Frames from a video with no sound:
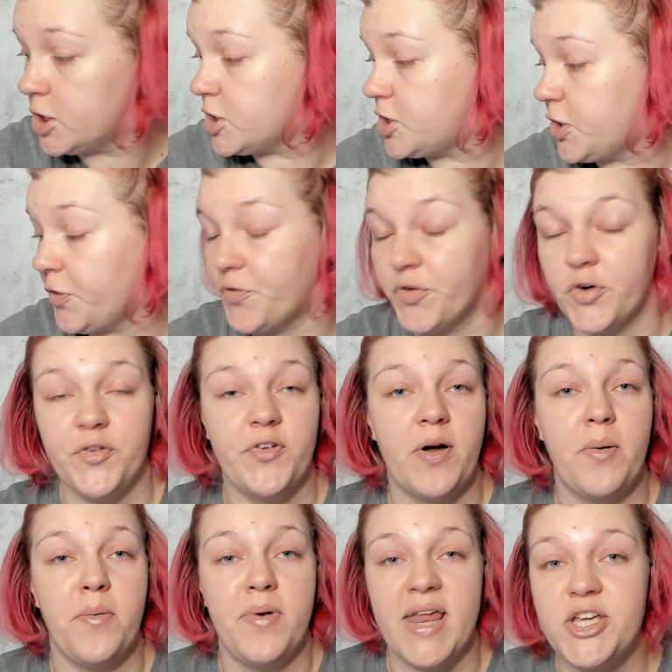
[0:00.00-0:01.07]
So for a
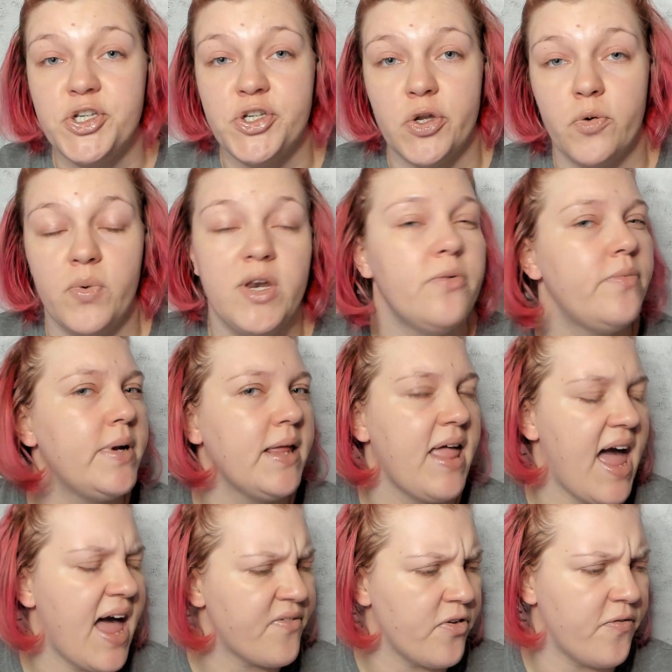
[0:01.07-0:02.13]
foundation, we don't really
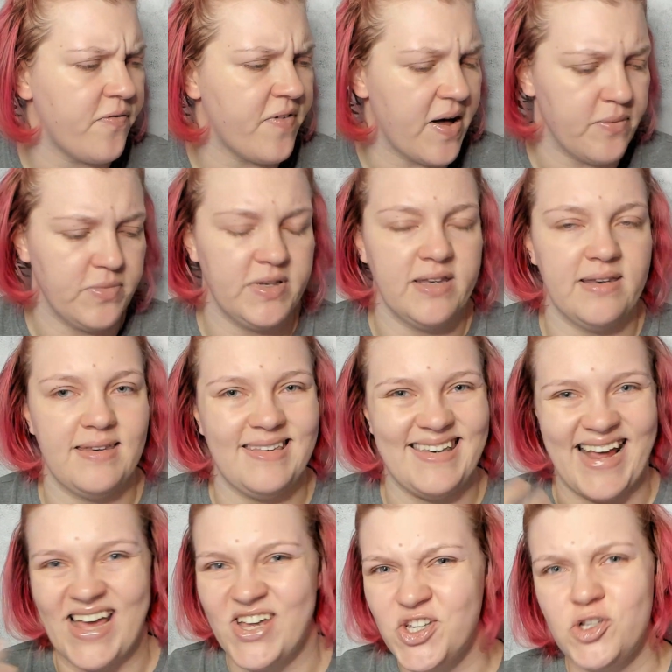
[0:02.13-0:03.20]
have a
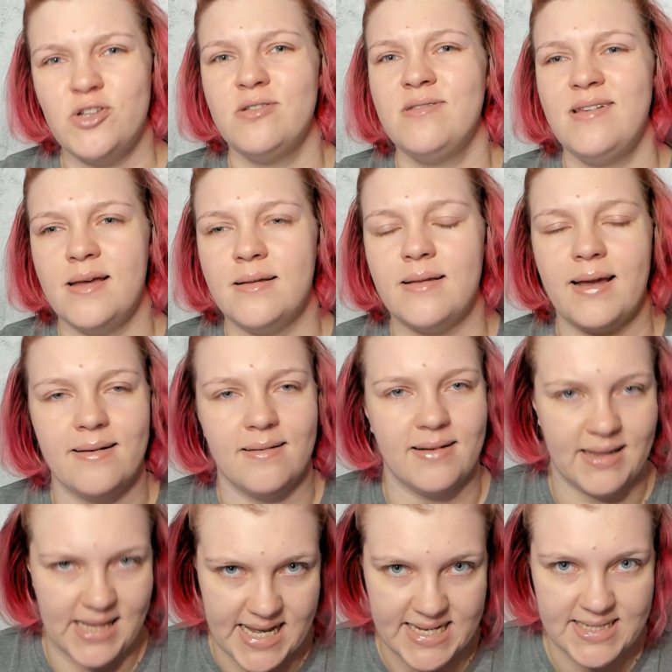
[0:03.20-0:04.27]
foundation in like a
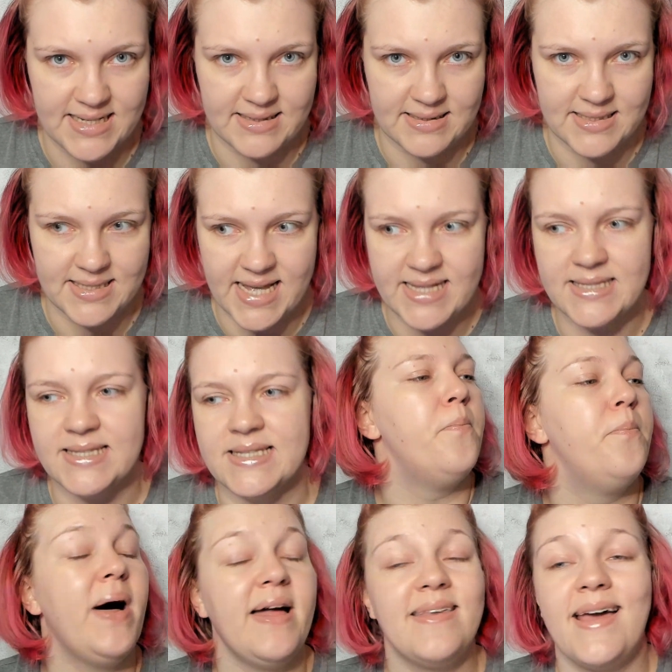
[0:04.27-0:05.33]
classical sense,
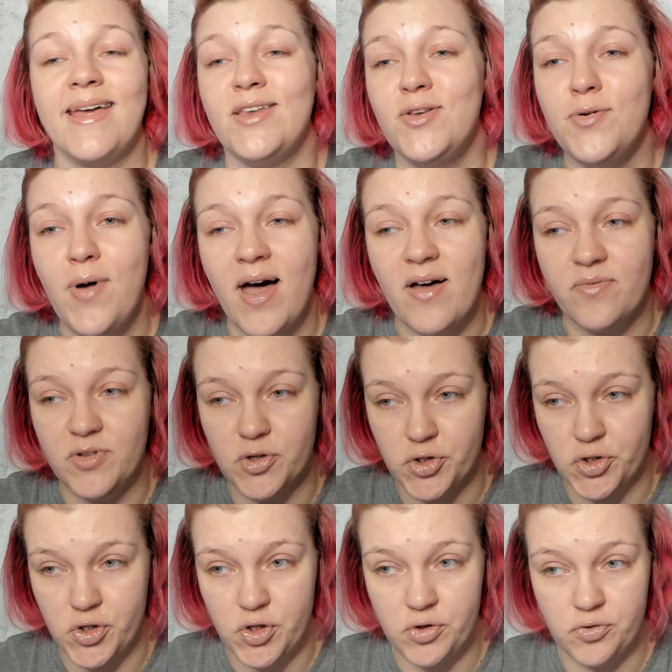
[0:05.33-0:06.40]
but I do have
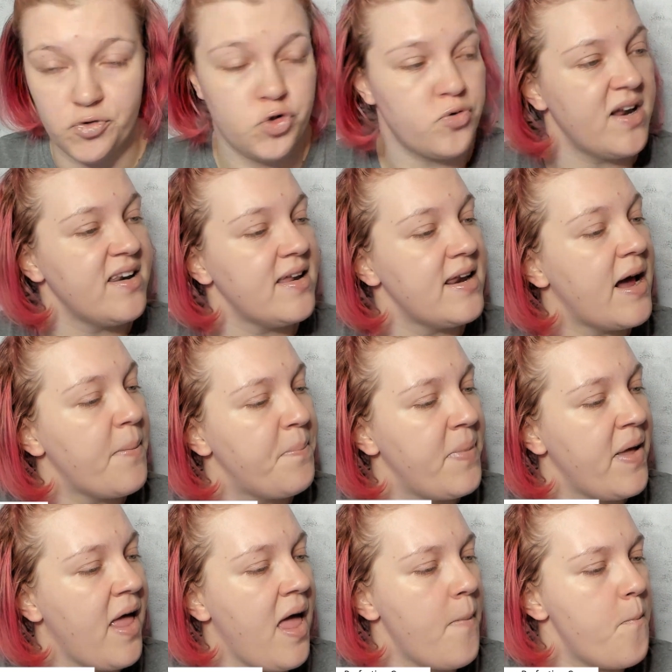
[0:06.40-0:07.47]
this new Trended Up
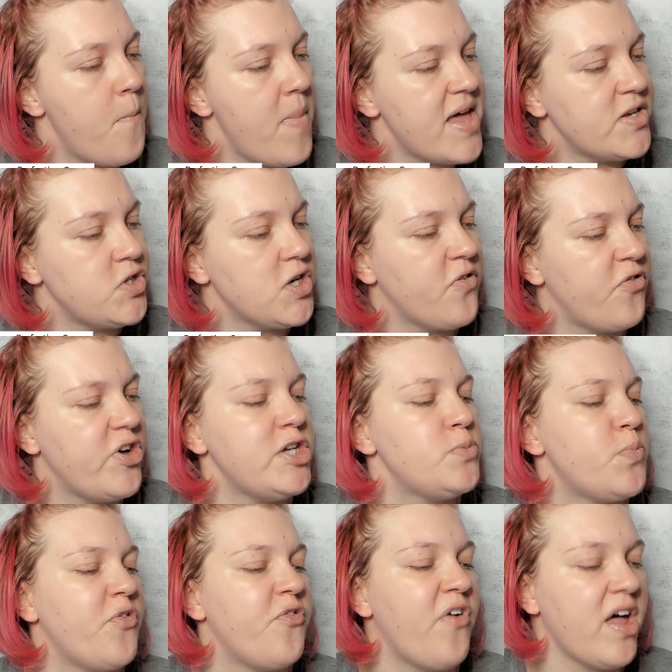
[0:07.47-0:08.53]
Magic Face
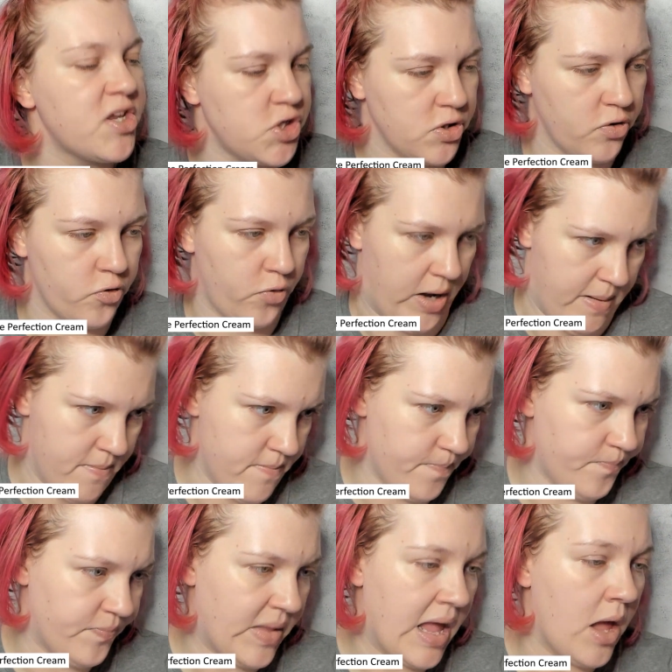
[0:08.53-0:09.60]
Perfection Cream
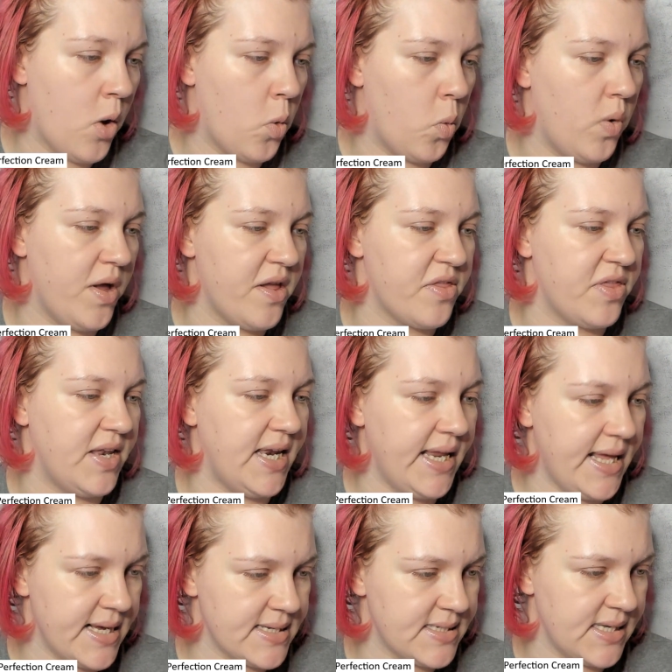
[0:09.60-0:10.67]
with
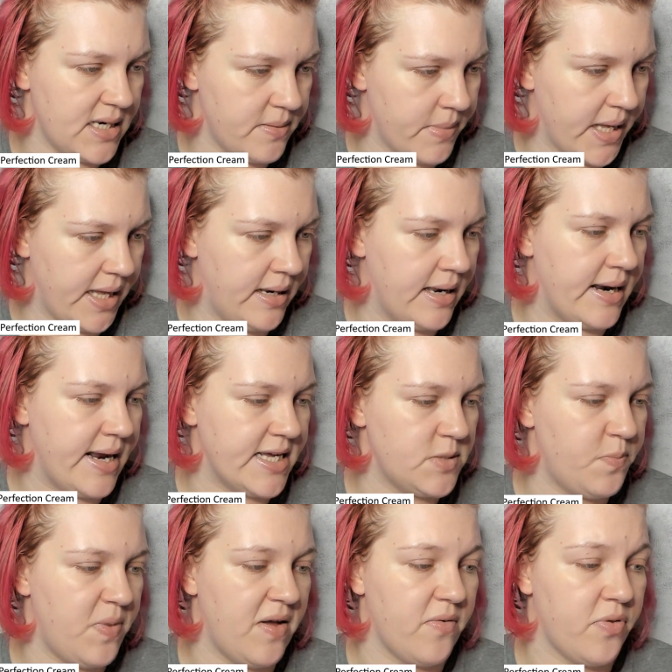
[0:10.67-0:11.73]
niacinamide and
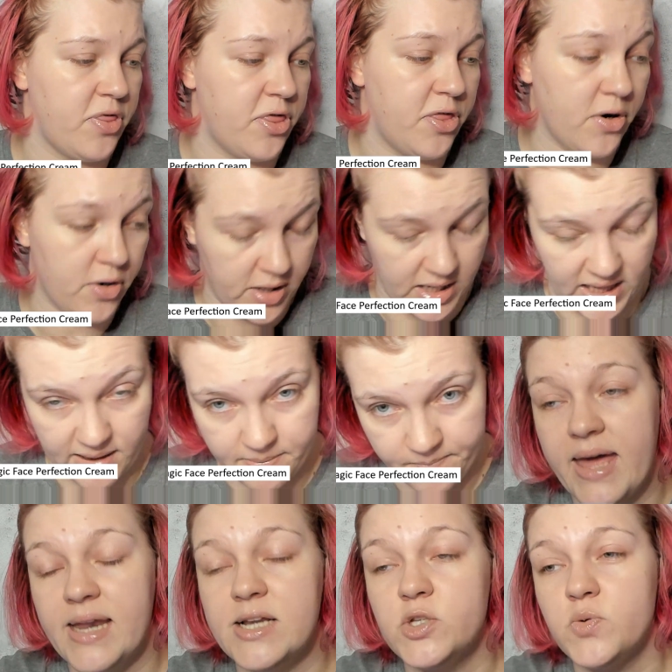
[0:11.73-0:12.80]
SPF 30,
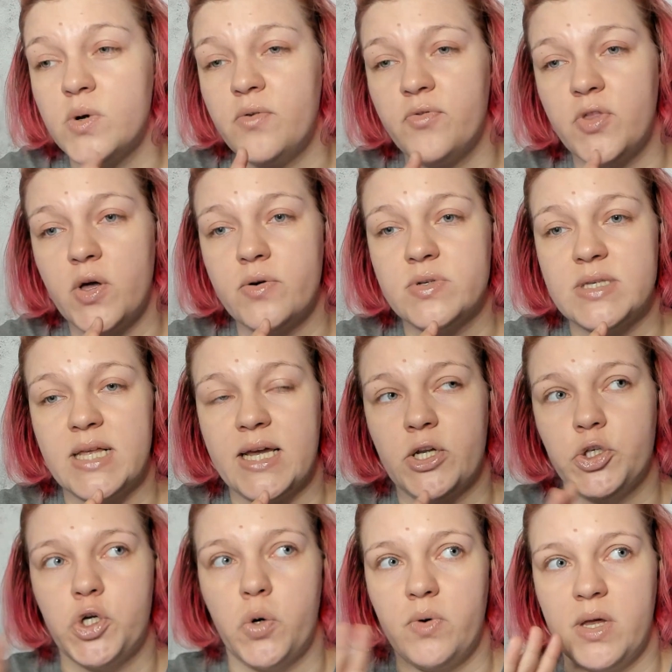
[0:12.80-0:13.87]
it's one of those
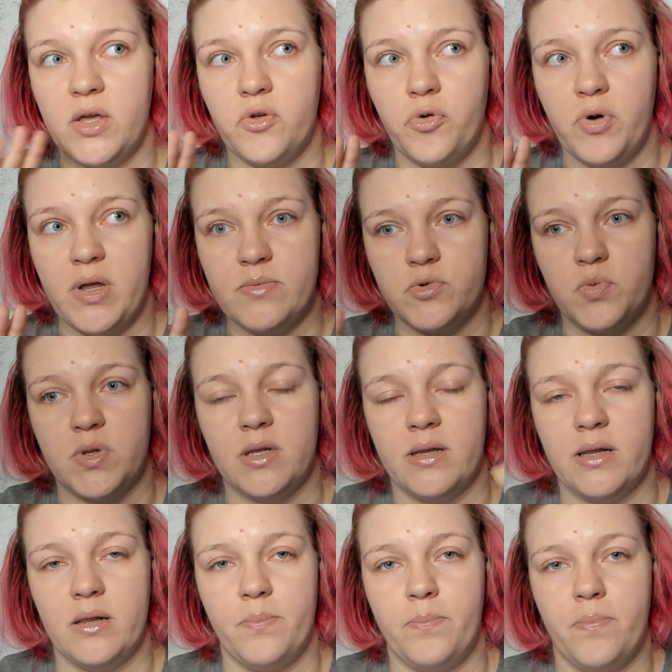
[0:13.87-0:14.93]
like toning creams with the
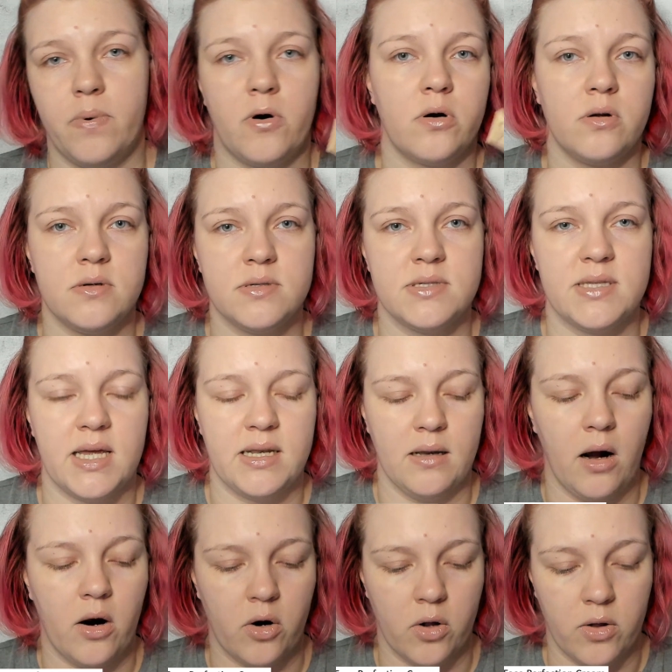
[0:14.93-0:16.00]
little pearls that
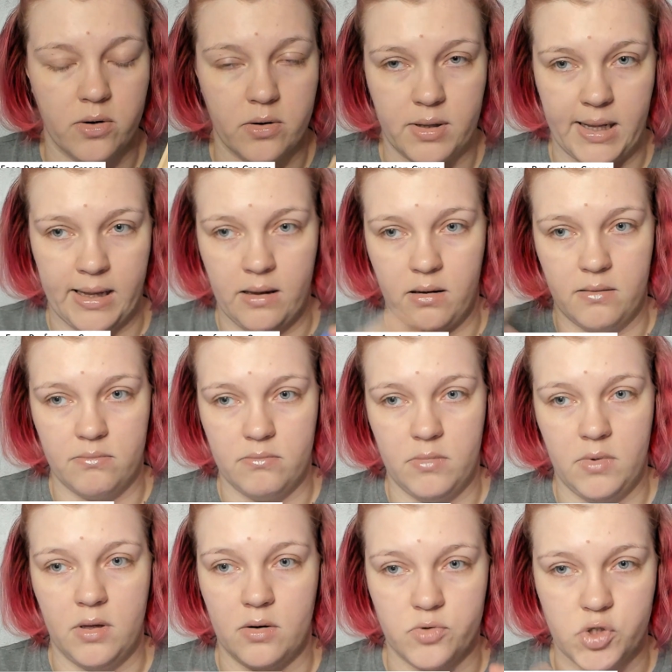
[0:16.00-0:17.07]
are gonna like,
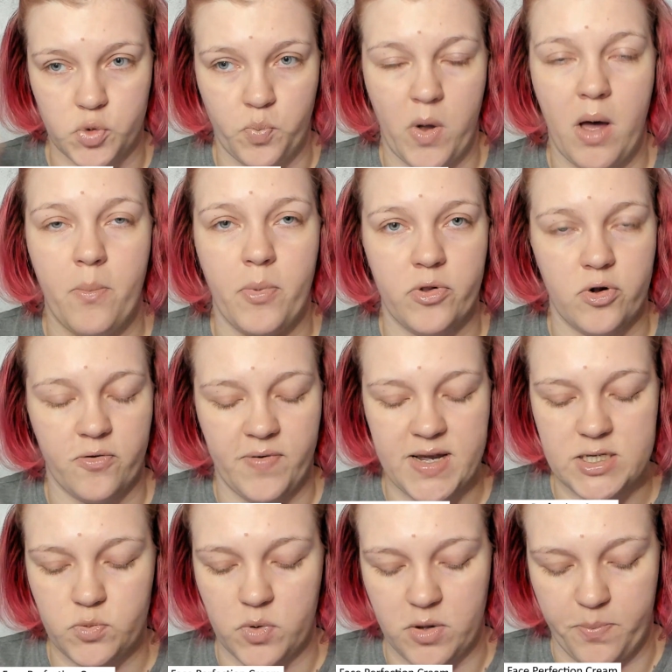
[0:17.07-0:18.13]
you know, just pop on your
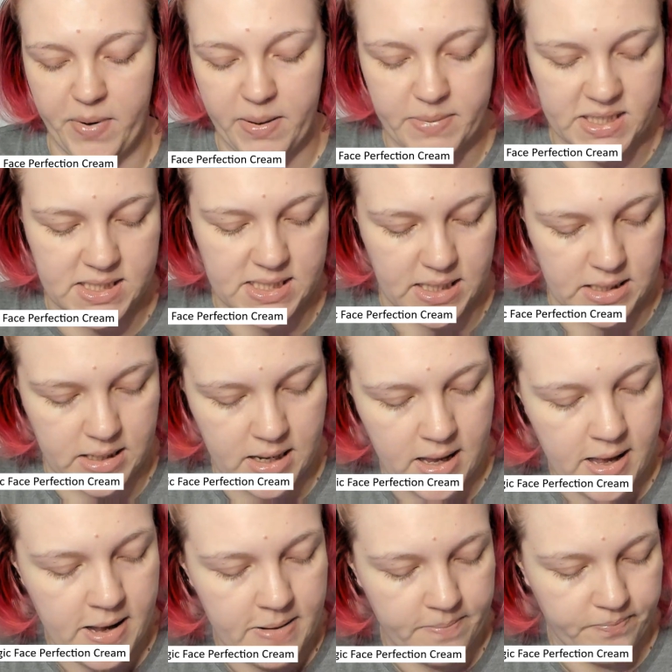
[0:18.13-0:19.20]
face with a pigment, and
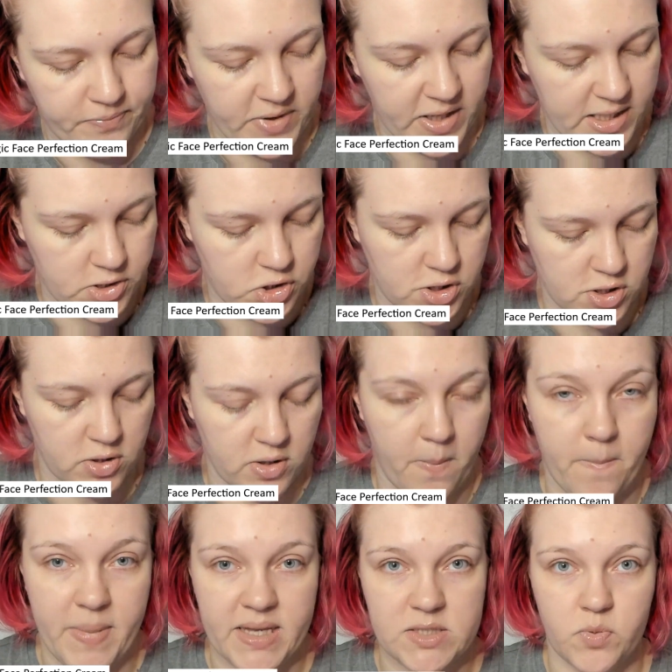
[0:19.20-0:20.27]
then it's just gonna
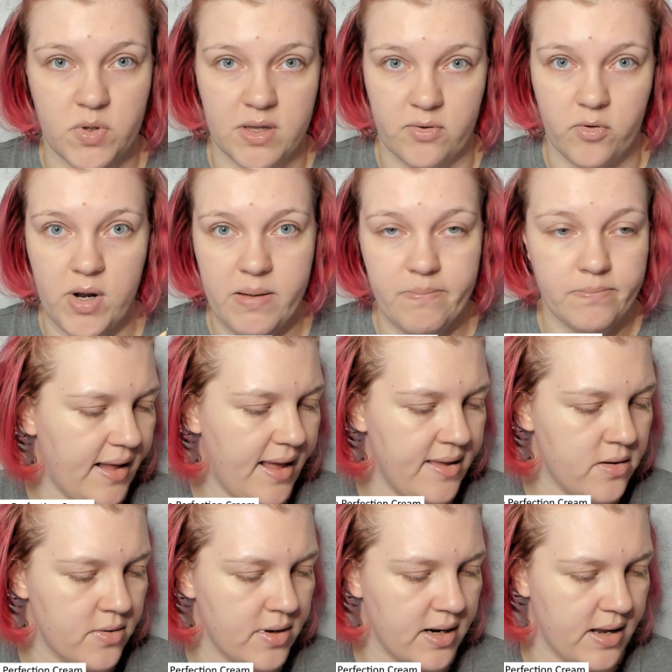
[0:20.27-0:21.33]
mix with the cream, and
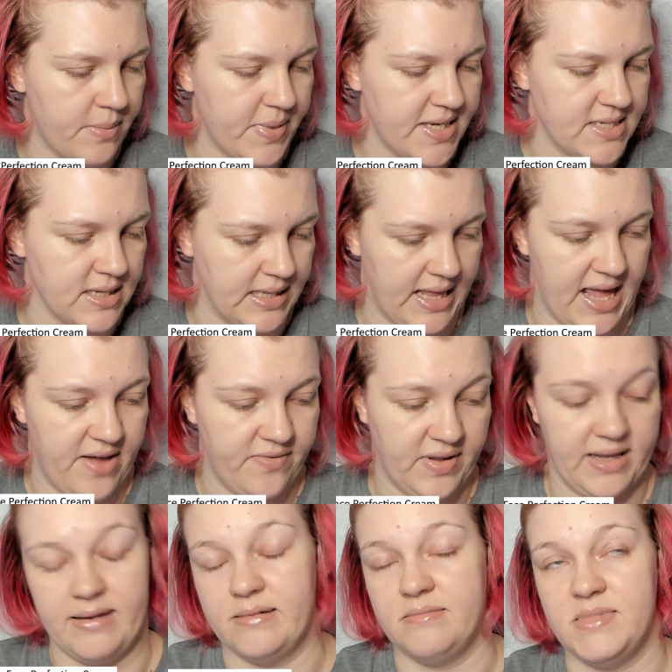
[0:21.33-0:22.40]
you're gonna basically have
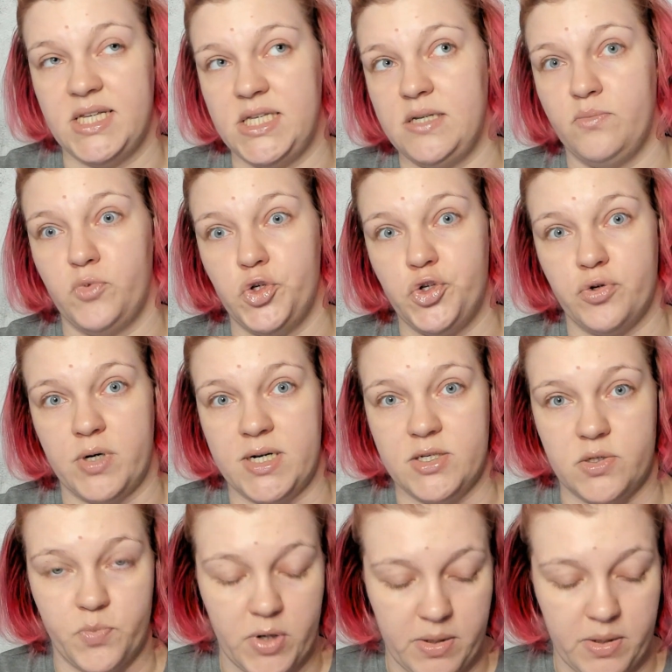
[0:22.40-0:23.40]
like a tinted moisturizer pretty